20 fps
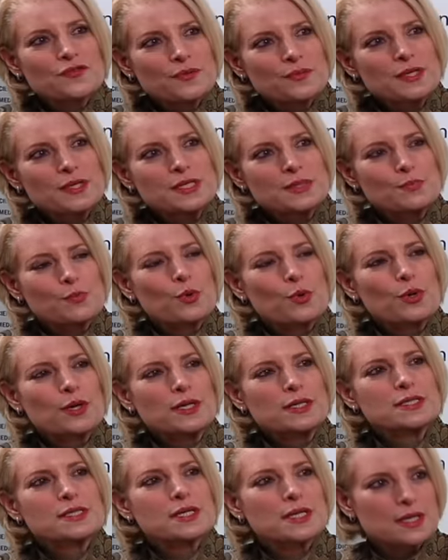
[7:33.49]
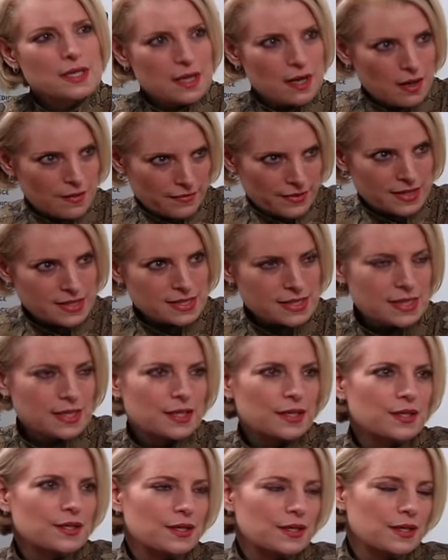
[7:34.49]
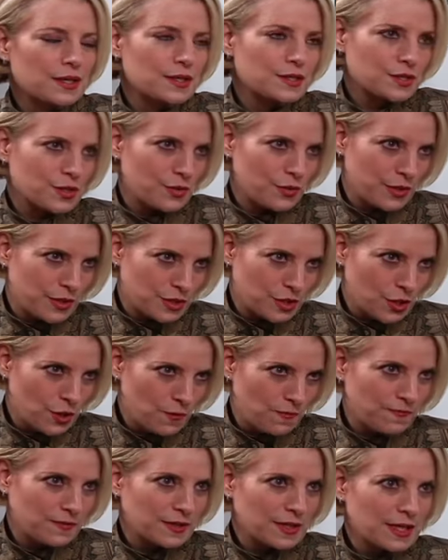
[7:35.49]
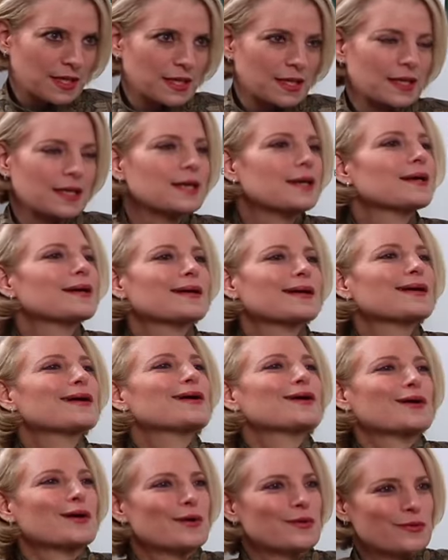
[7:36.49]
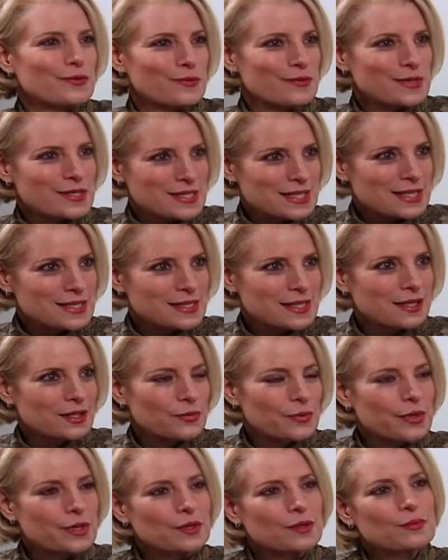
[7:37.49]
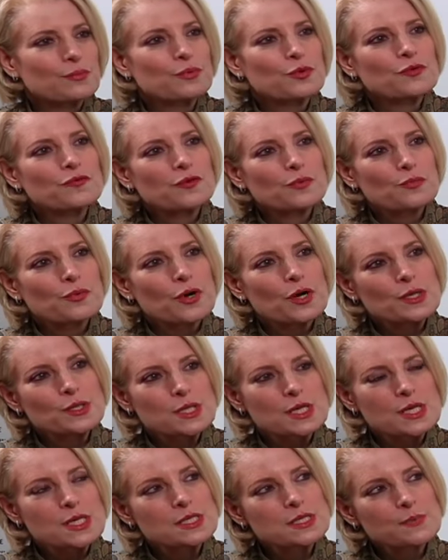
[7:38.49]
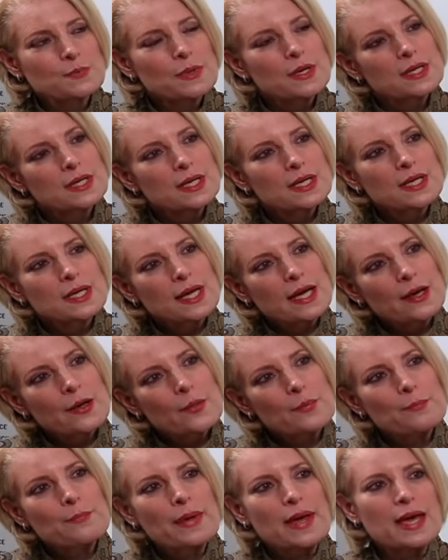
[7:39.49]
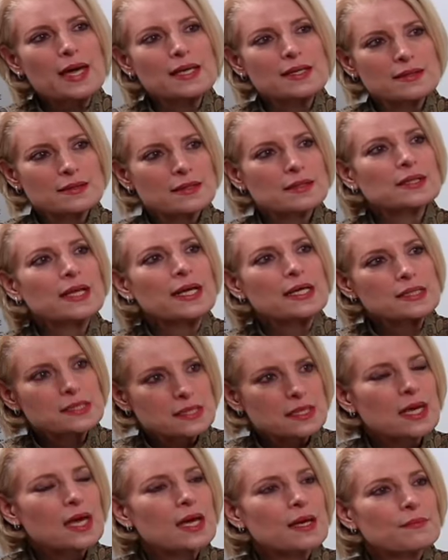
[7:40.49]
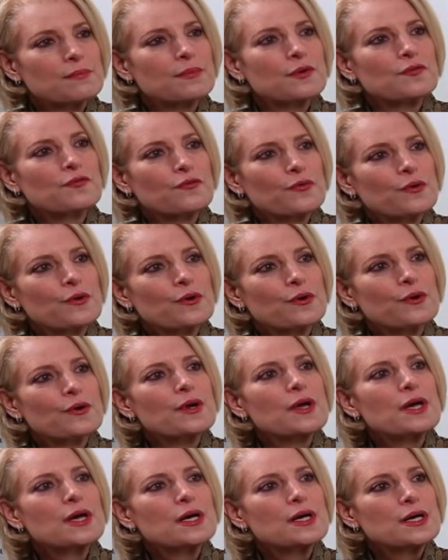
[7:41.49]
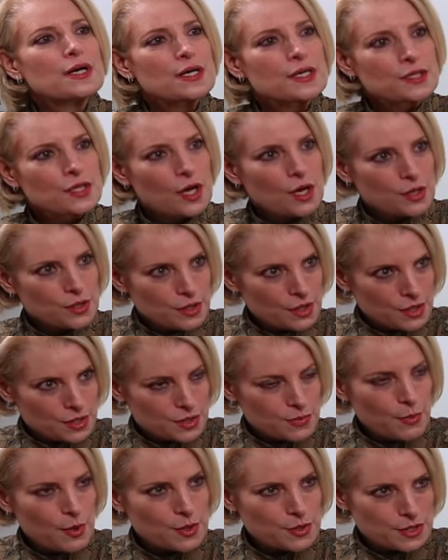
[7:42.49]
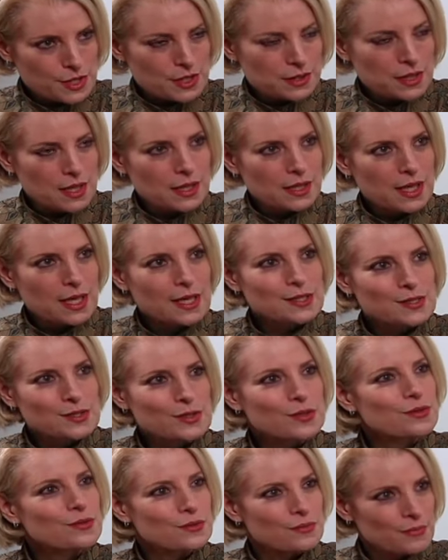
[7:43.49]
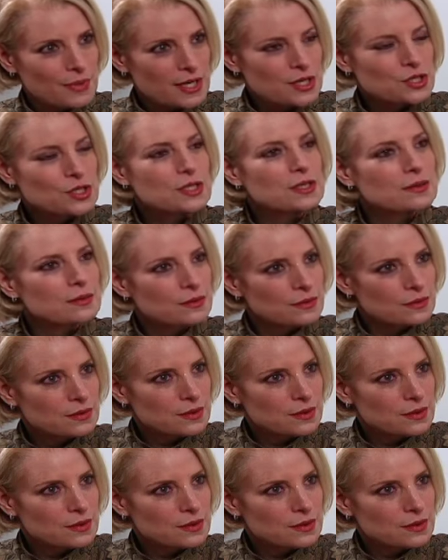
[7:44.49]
from this point? Obviously, it's going to hopefully go through this accelerated approval process, but help paint the landscape for a non-small cell lung cancer patient